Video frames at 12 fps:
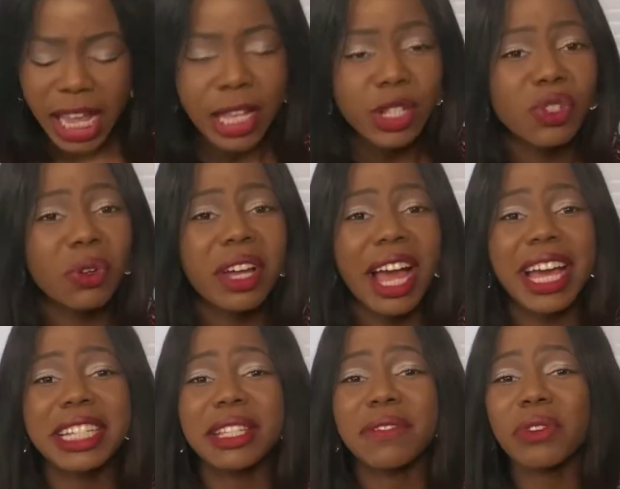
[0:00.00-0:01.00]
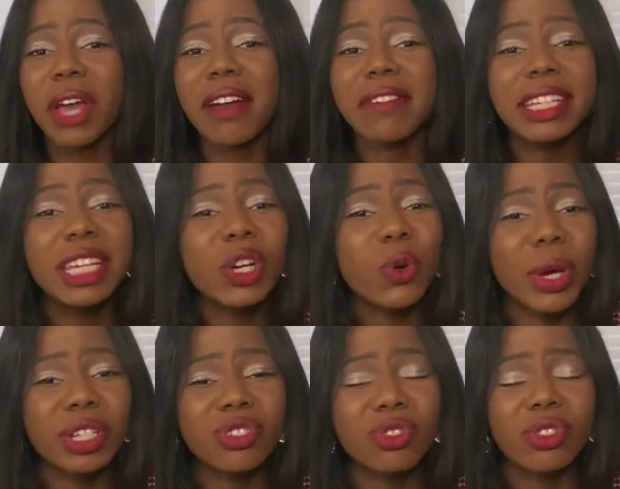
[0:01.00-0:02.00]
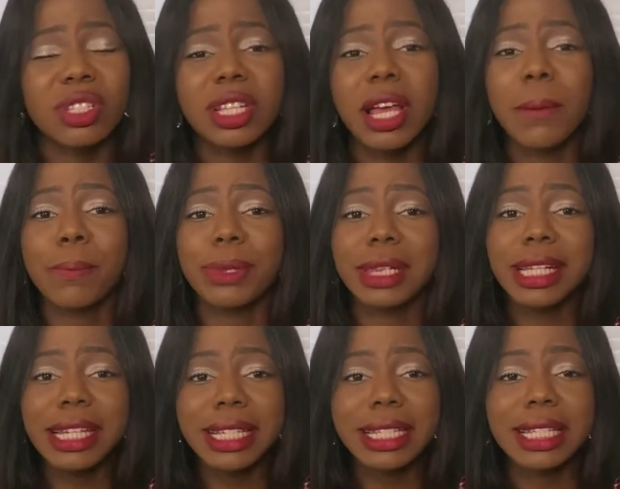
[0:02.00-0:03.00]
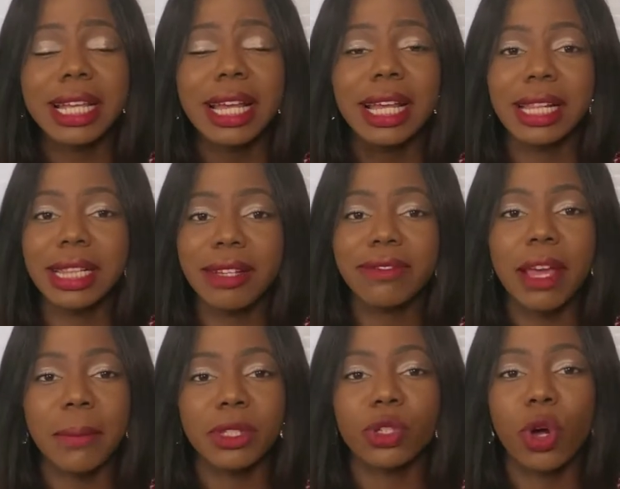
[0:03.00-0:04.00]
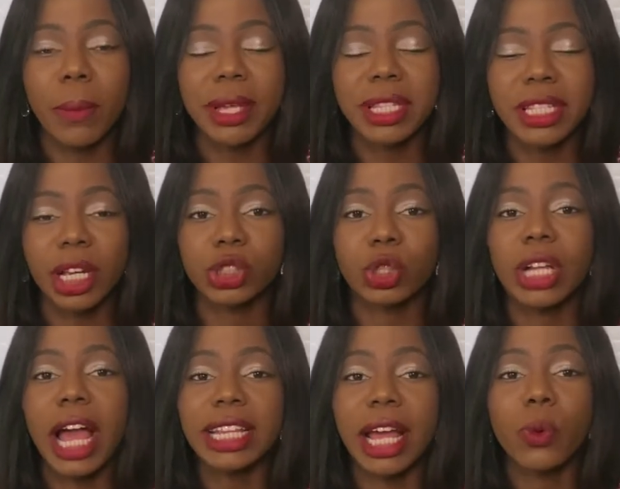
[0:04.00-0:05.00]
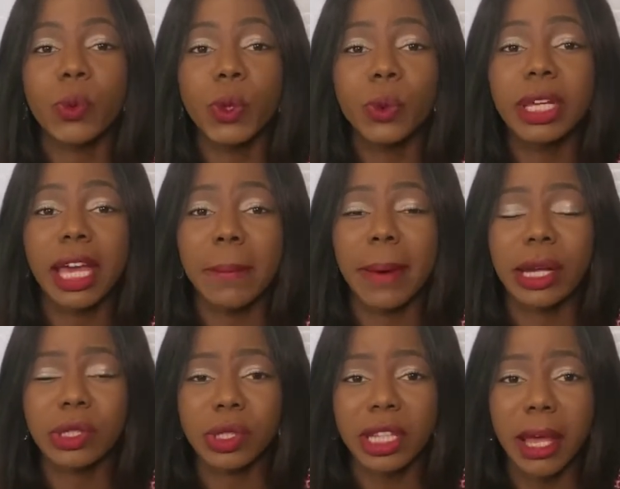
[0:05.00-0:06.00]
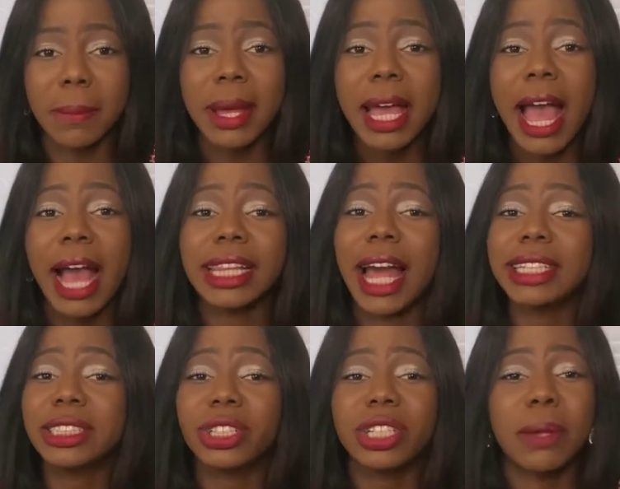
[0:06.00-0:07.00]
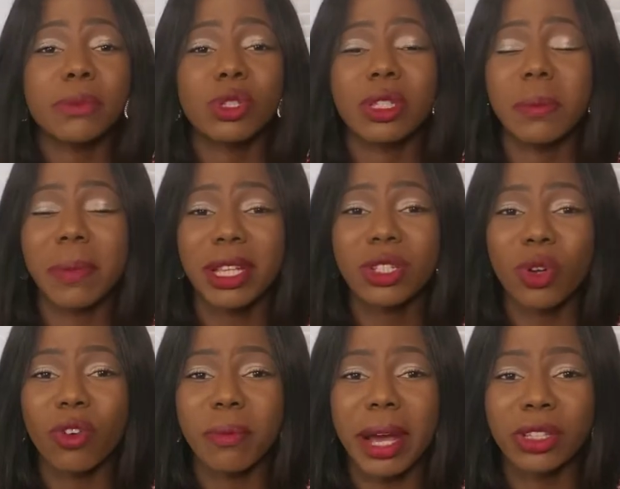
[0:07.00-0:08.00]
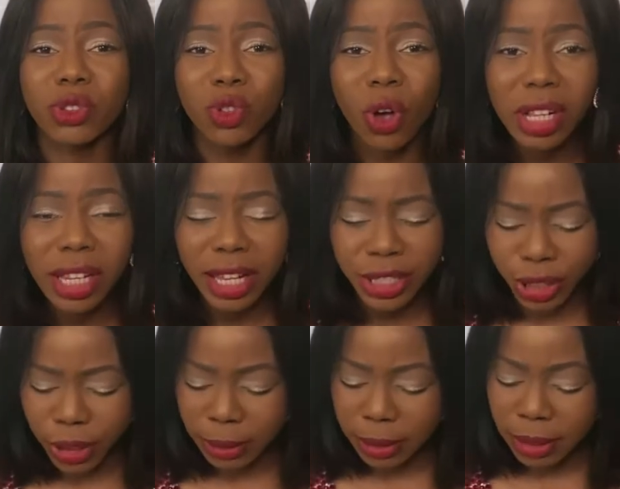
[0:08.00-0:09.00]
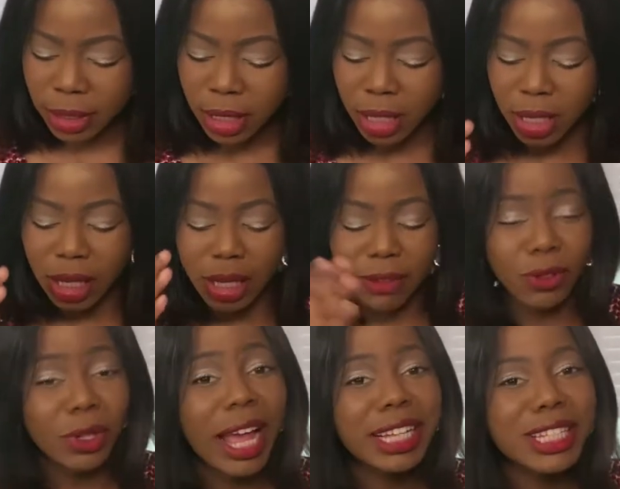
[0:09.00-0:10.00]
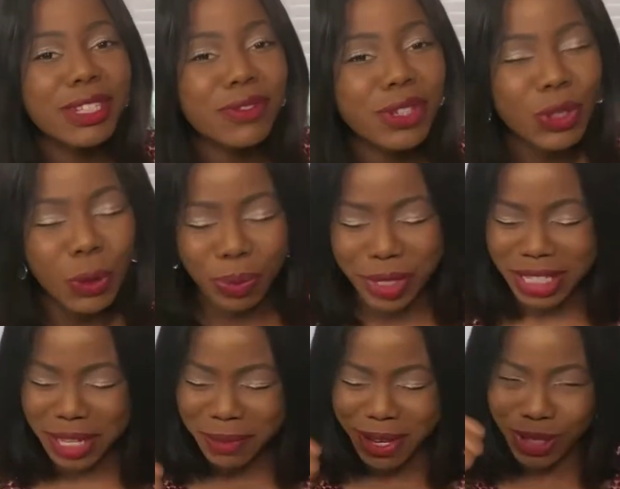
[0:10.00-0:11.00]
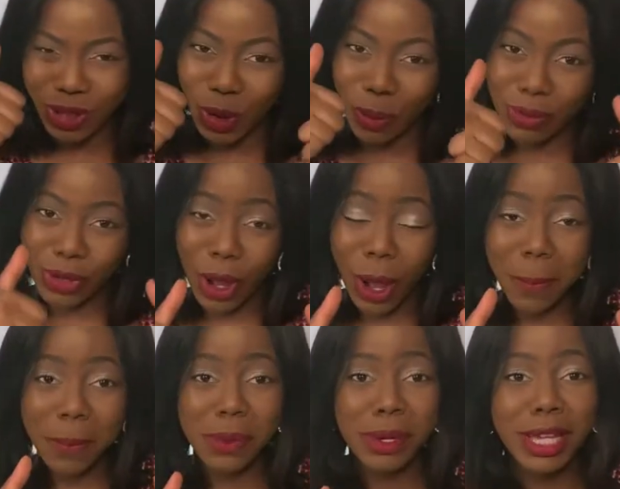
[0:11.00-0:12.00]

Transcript: So guys, if you have any questions, please leave them in the comment section, and I will get back to them and answer them to the best of my knowledge. If you like this video, please give me a thumbs up.